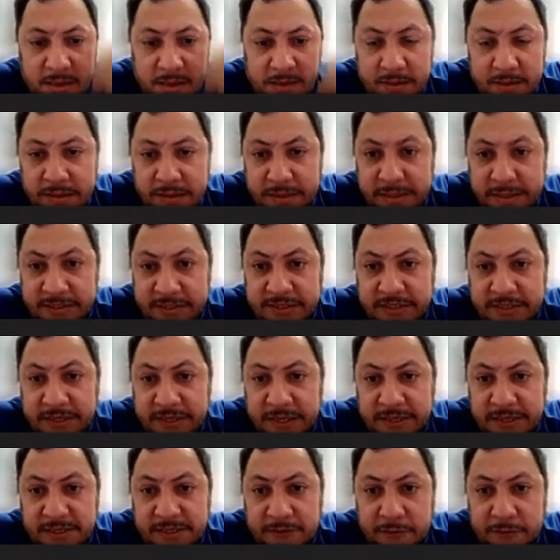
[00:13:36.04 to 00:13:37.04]
It's
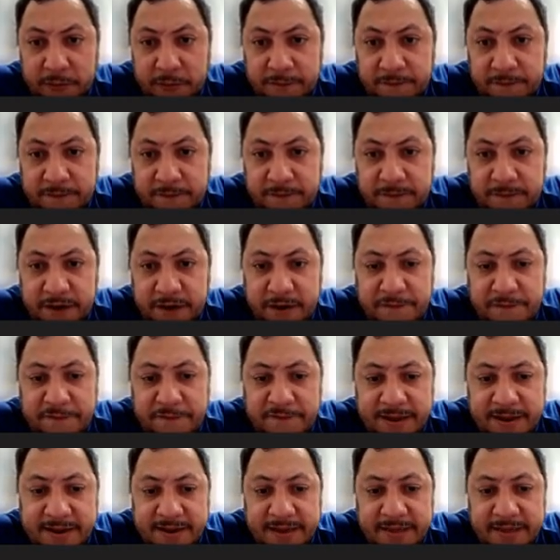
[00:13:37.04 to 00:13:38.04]
easy to
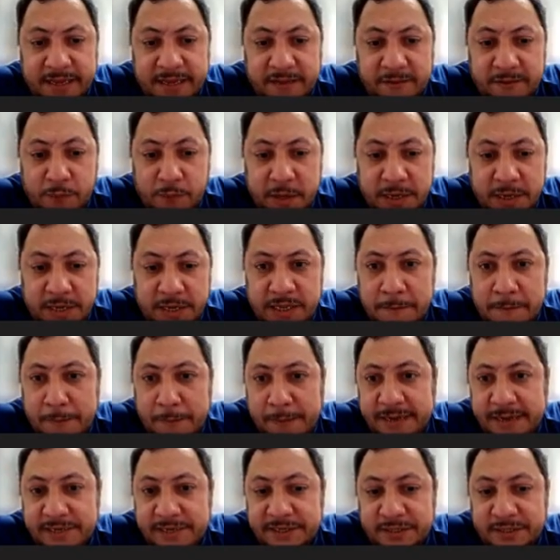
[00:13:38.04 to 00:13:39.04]
verify that 1
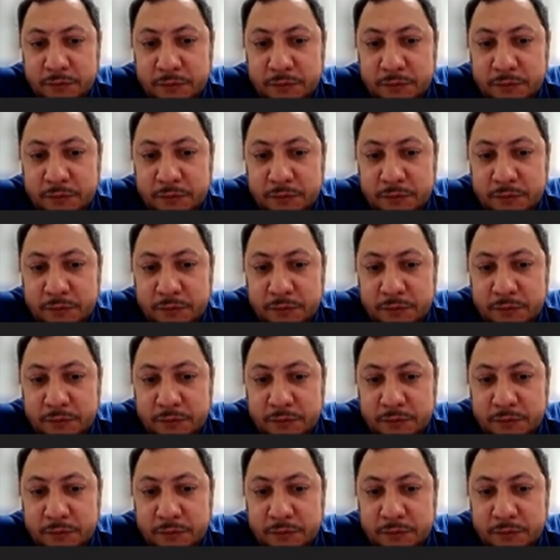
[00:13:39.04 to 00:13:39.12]
implies